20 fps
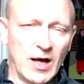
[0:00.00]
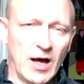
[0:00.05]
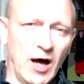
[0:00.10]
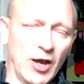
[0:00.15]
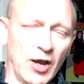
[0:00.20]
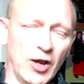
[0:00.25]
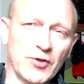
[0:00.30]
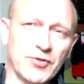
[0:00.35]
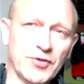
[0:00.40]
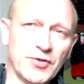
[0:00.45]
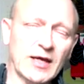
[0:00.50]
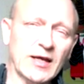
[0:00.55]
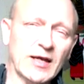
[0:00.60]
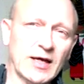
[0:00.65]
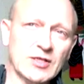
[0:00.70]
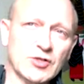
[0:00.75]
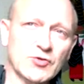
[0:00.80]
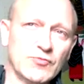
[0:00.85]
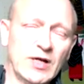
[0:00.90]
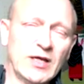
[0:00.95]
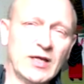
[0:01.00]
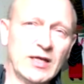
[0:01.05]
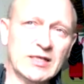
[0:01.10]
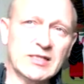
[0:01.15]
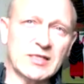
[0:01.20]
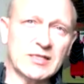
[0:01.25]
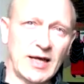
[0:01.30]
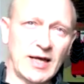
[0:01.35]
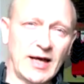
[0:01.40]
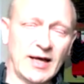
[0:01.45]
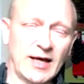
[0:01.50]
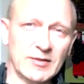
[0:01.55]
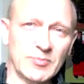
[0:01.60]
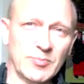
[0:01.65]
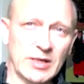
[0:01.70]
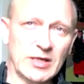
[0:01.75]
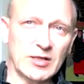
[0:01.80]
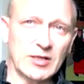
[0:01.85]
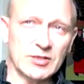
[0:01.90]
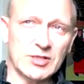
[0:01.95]
And I think that's really sad,
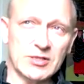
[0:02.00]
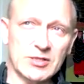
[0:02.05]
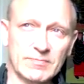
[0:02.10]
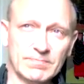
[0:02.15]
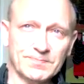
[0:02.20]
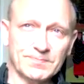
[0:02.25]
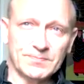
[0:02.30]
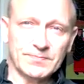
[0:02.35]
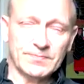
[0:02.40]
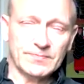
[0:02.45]
because